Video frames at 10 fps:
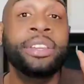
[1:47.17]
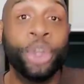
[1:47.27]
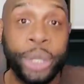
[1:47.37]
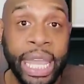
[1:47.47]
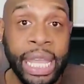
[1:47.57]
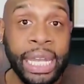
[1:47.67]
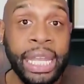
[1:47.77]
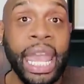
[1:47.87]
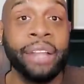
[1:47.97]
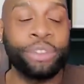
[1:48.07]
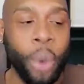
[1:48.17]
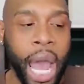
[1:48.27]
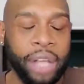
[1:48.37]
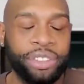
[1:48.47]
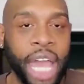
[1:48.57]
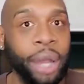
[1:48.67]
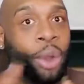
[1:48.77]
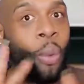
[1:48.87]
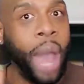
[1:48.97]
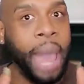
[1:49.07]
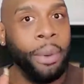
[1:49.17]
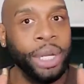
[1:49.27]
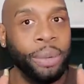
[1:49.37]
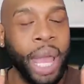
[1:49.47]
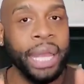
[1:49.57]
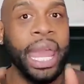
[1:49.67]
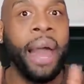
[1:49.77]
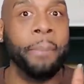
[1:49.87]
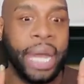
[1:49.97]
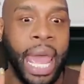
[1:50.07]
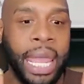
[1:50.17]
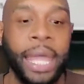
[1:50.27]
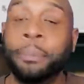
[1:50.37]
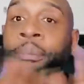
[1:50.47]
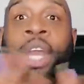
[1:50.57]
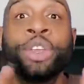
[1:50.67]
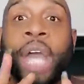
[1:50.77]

zucchini and squash. I don't know why I'm on it right now, but I am.